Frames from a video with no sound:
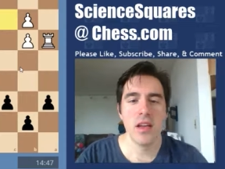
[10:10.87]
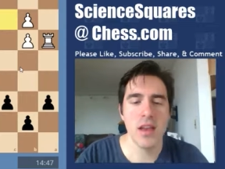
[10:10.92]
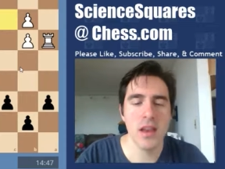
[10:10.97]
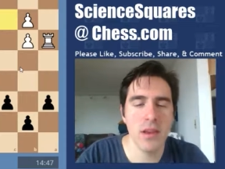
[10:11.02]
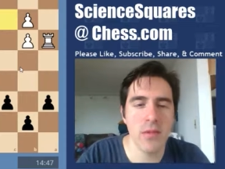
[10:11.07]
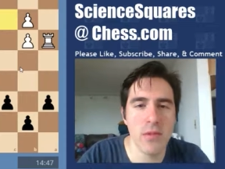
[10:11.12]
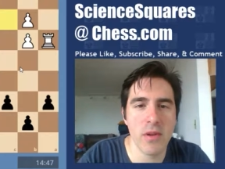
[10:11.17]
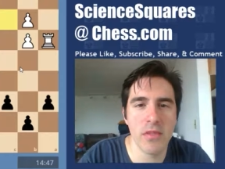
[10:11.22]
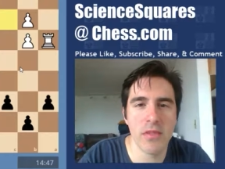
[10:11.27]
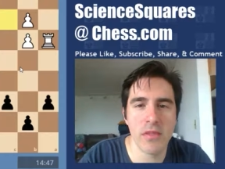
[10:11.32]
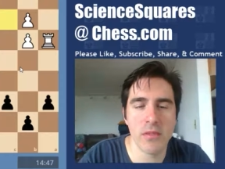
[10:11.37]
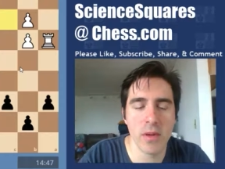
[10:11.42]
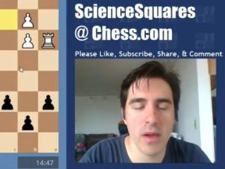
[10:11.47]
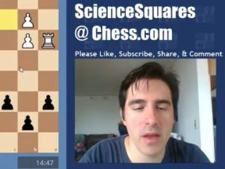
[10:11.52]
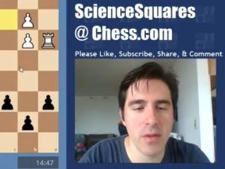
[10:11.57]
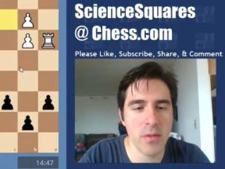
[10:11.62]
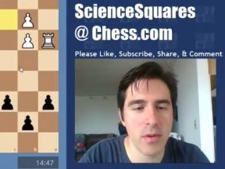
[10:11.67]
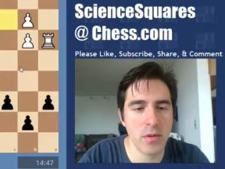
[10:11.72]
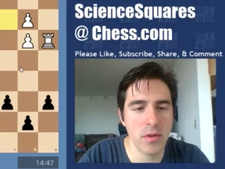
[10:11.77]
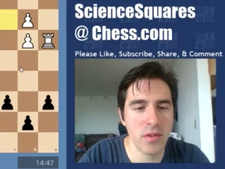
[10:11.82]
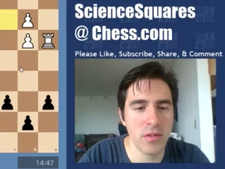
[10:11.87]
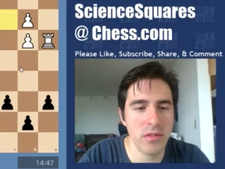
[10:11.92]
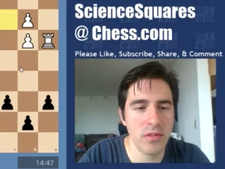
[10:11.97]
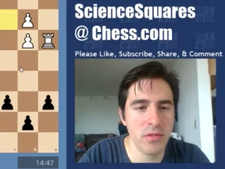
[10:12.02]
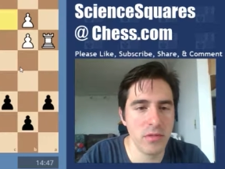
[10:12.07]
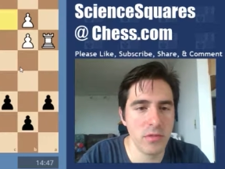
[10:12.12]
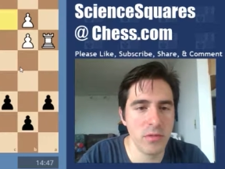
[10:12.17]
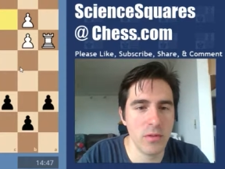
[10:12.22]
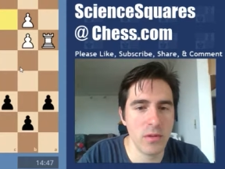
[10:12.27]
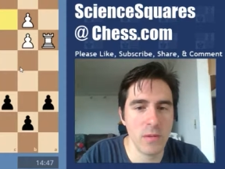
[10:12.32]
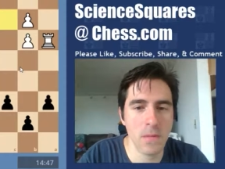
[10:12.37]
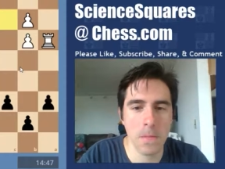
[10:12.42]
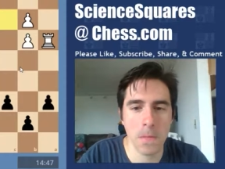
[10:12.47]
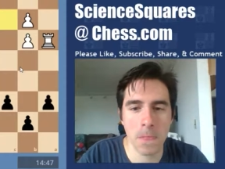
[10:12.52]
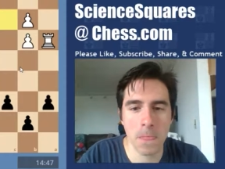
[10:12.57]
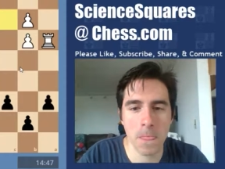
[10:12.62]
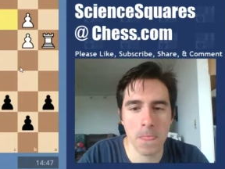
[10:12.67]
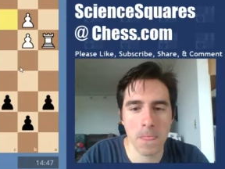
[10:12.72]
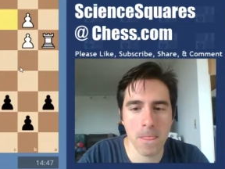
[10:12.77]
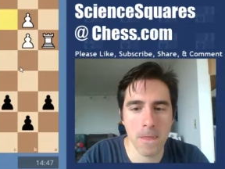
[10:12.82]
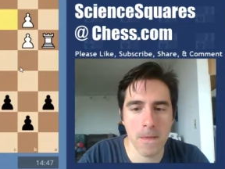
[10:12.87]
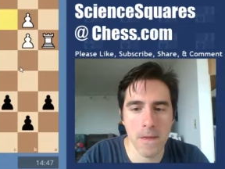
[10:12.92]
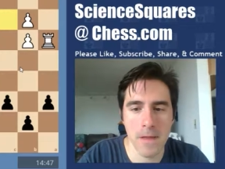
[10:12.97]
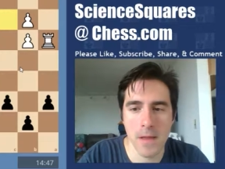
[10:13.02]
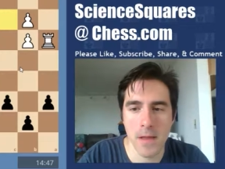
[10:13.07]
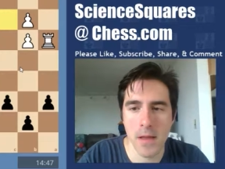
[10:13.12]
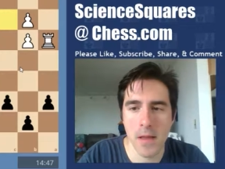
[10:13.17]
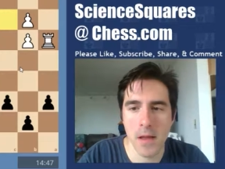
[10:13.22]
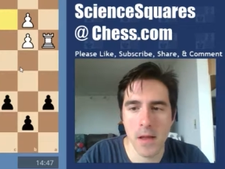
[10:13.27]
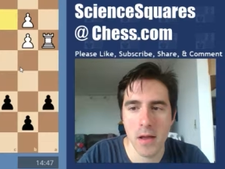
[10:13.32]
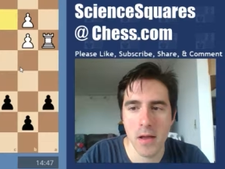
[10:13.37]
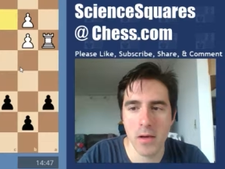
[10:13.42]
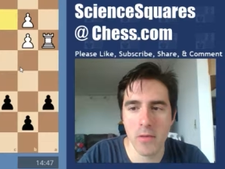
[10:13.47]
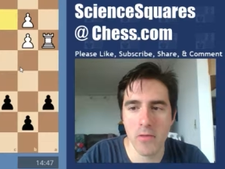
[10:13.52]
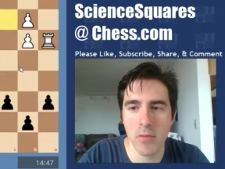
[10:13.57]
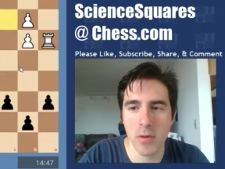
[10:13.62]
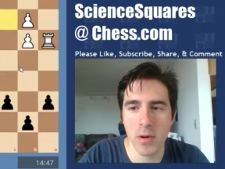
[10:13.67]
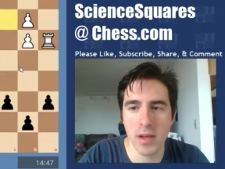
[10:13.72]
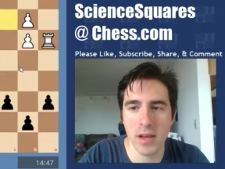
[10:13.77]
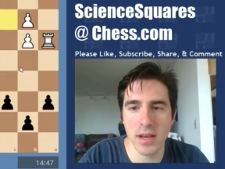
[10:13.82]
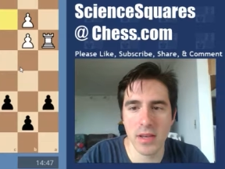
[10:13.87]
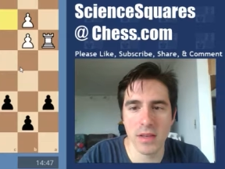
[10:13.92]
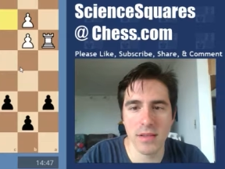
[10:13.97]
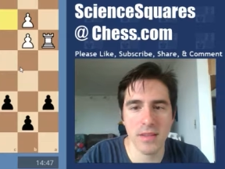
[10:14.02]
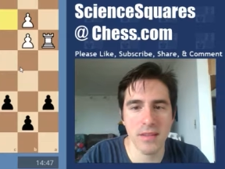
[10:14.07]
any way for my opponent to avoid